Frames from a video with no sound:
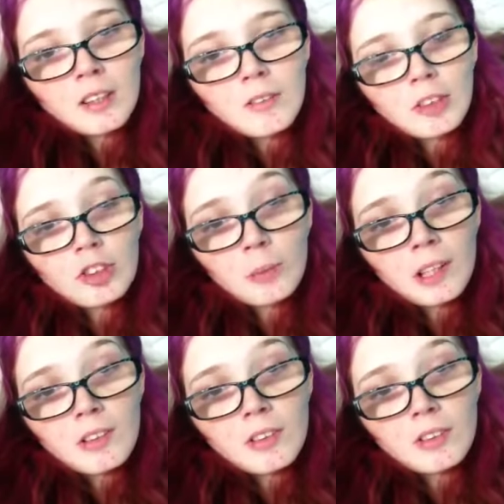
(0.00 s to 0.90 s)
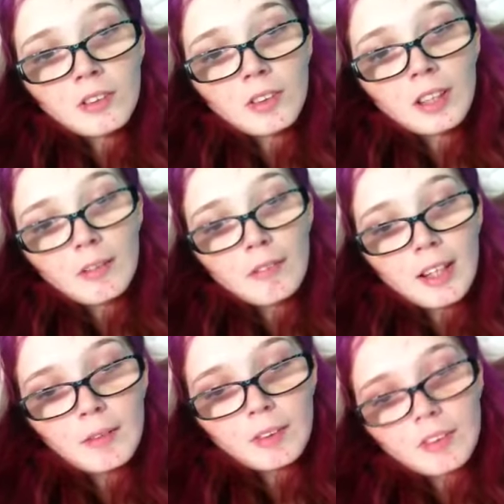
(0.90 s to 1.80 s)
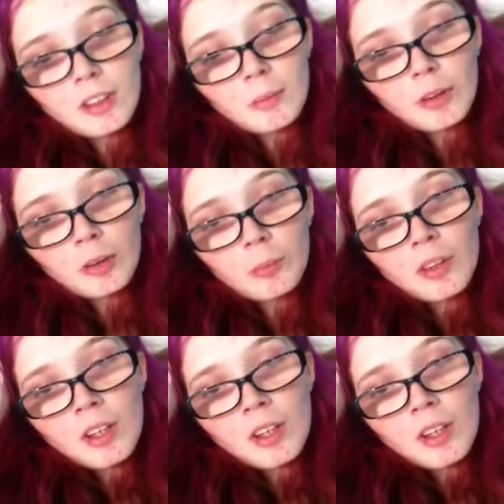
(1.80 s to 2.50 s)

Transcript: which she plans on doing if I want to come home.